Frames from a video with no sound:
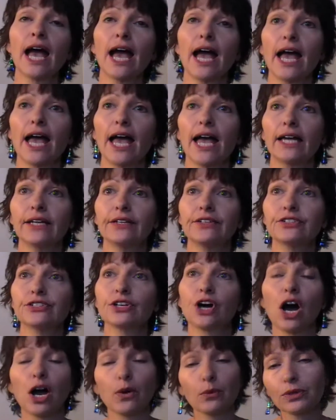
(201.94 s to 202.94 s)
And
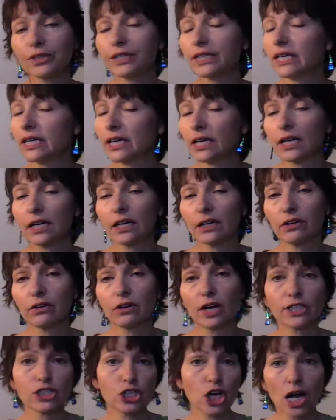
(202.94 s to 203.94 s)
I would hear
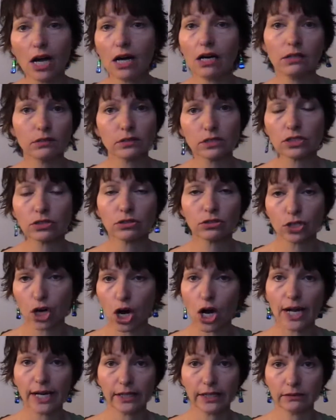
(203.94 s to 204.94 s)
a child
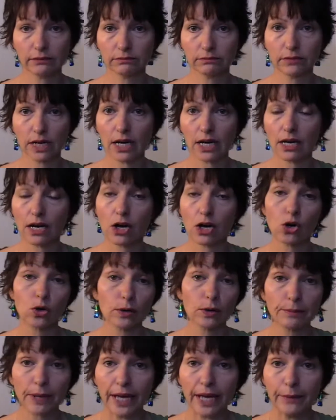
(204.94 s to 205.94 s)
crying or
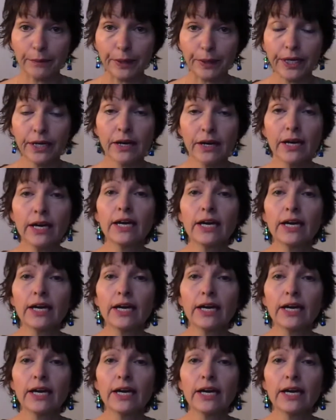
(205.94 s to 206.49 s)
a baby,